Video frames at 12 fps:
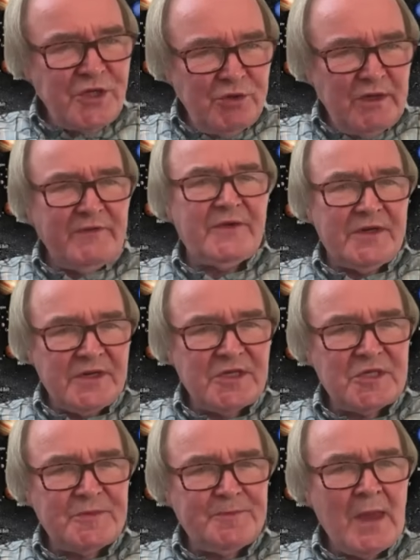
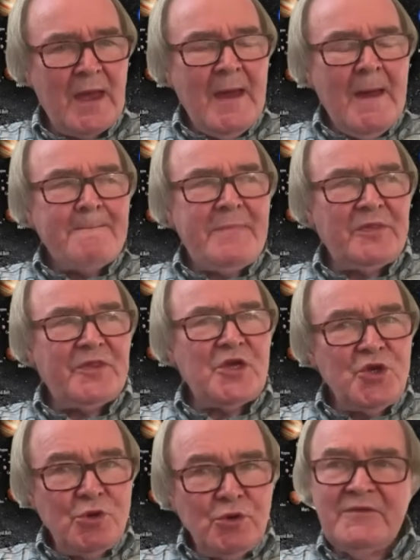universe, but the
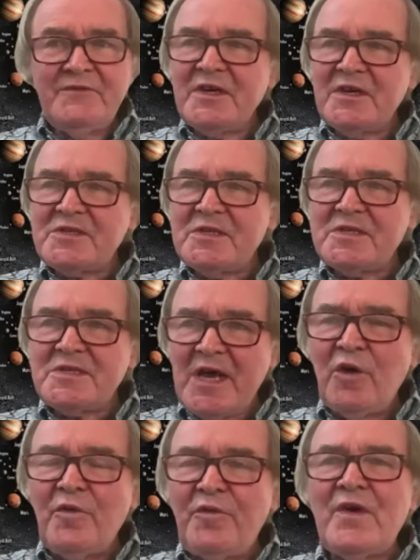universe
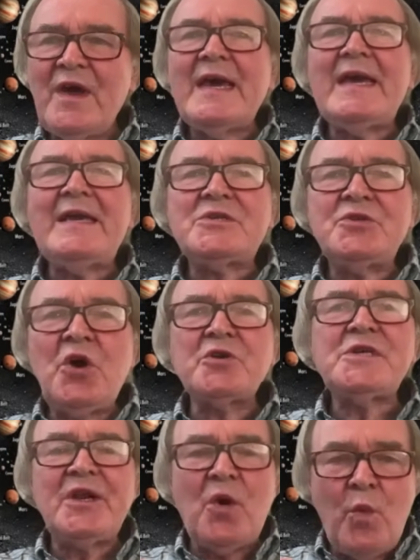itself is
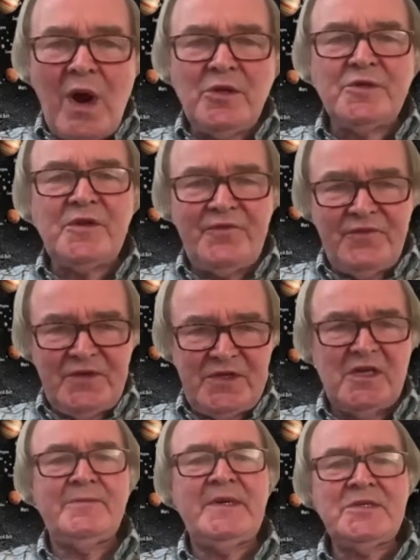not in a
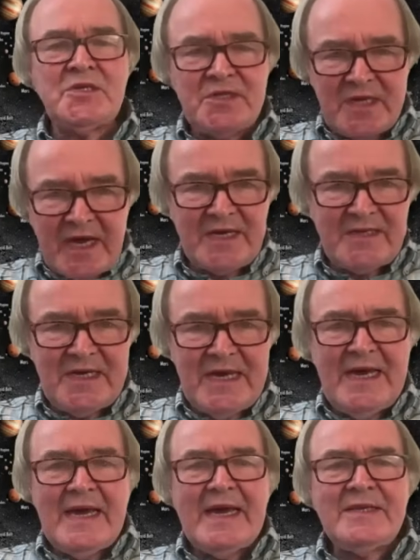well-determined state
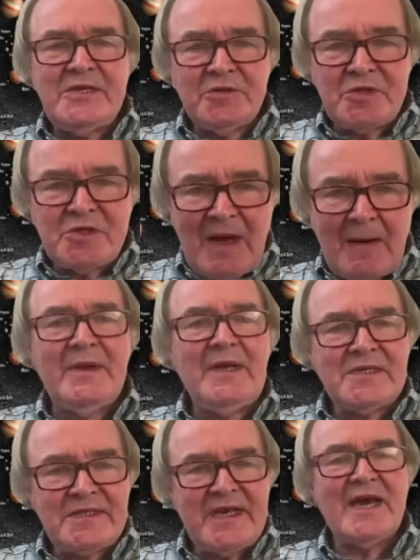until somebody
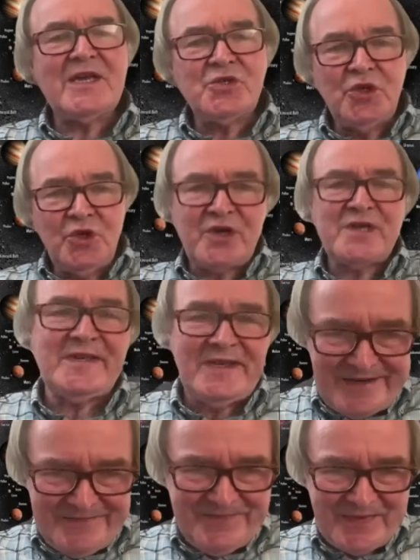is there to look at it.